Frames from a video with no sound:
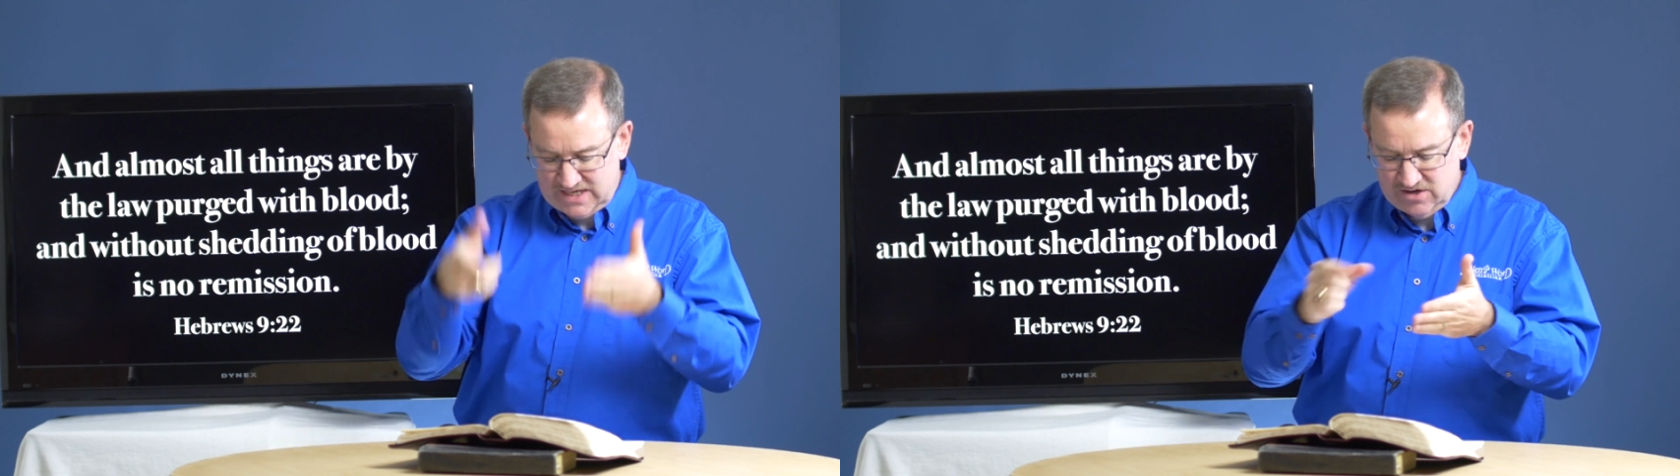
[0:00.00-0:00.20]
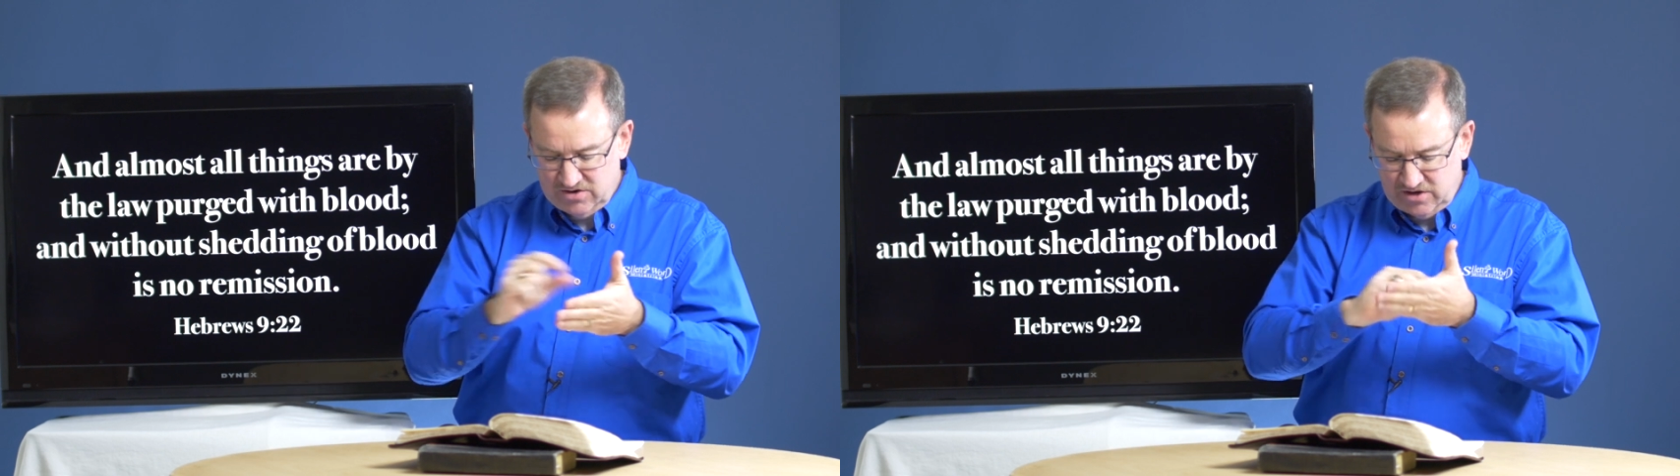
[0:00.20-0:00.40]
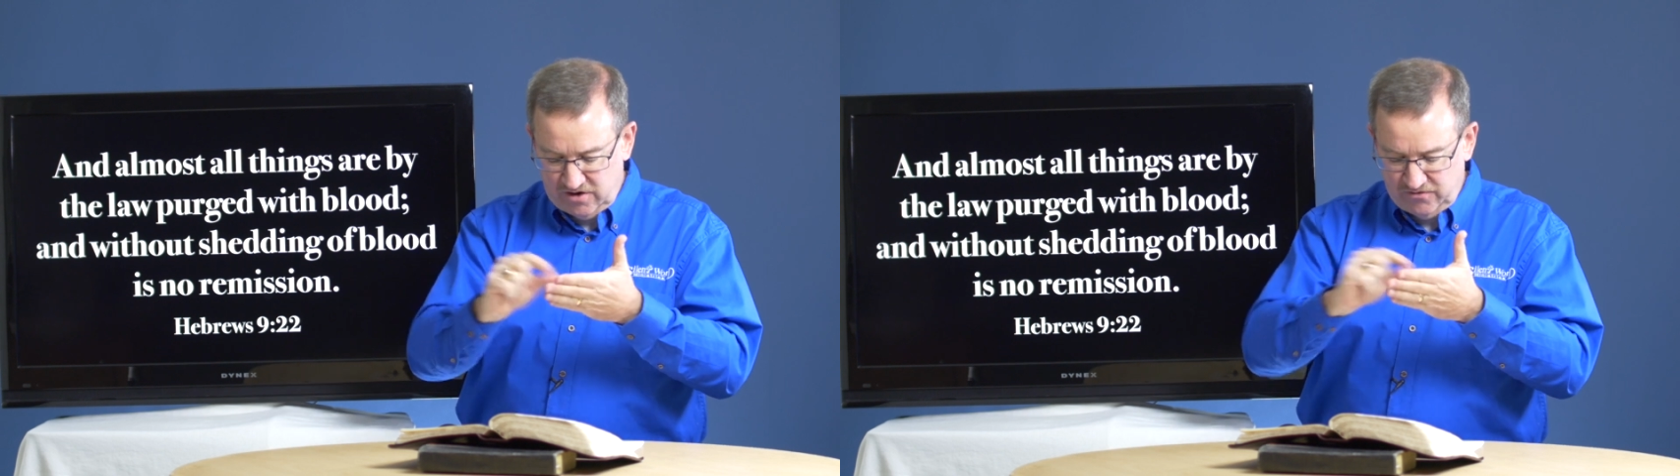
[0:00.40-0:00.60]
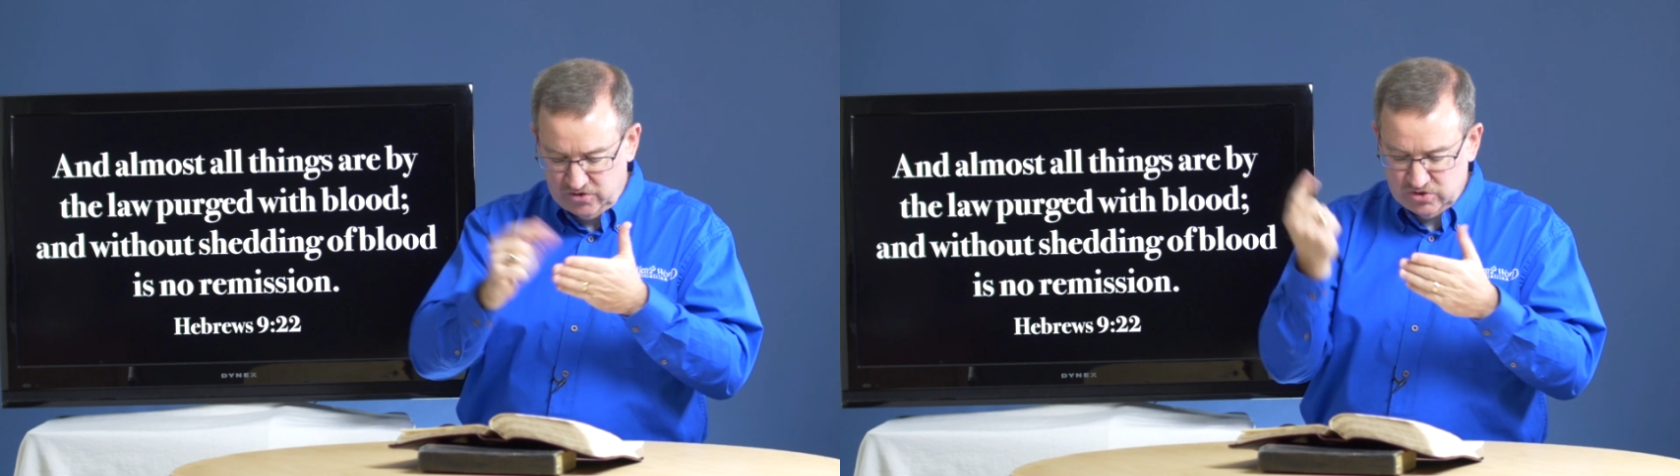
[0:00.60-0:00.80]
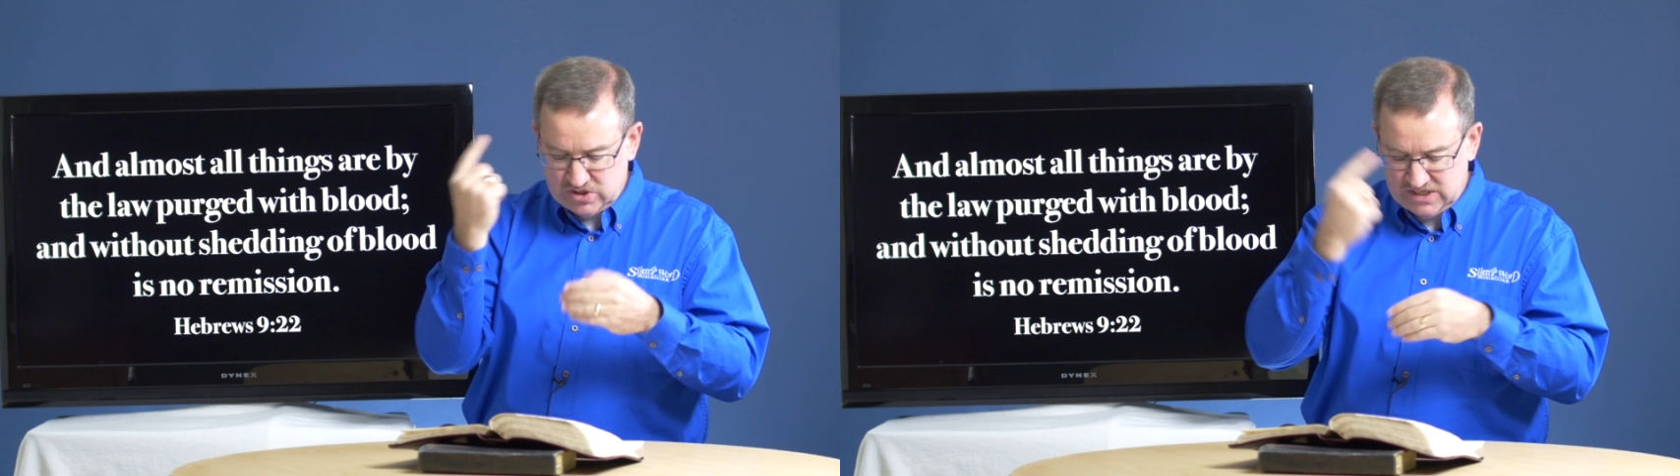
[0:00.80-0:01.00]
here in our
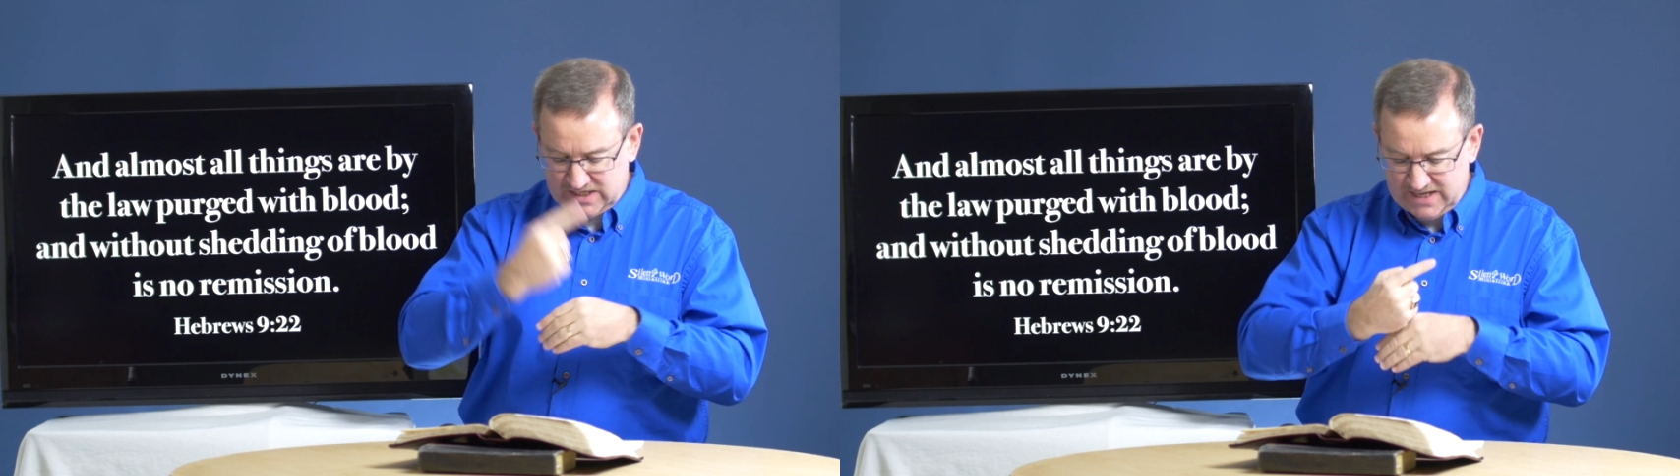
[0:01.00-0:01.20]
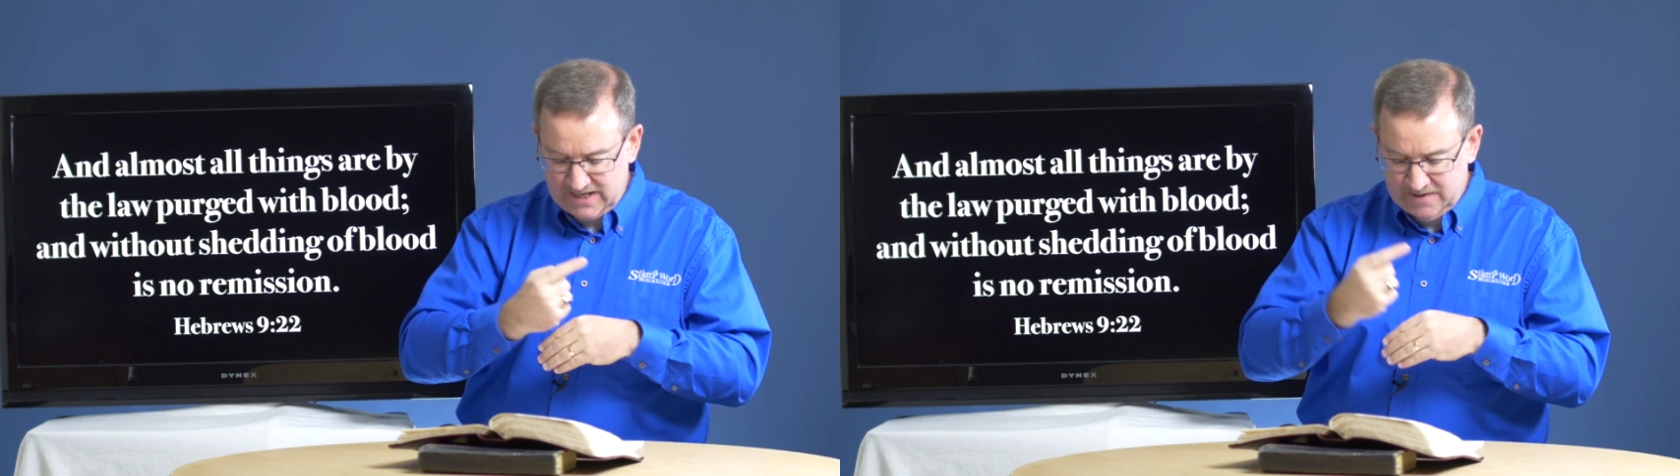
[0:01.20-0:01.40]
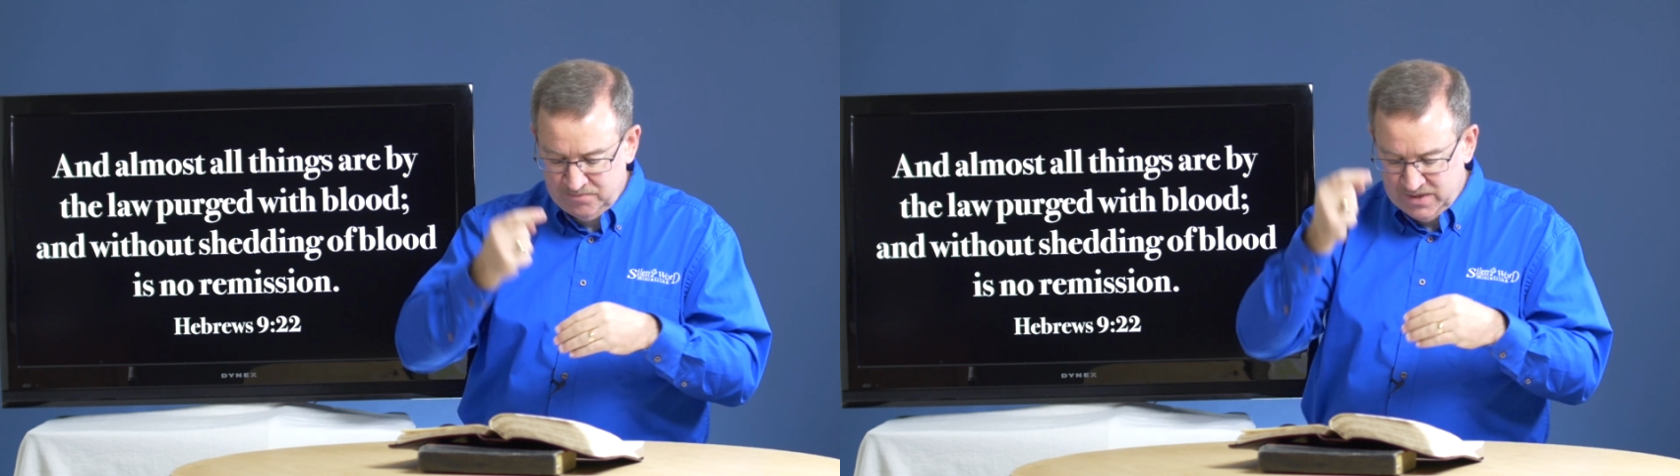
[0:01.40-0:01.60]
verse today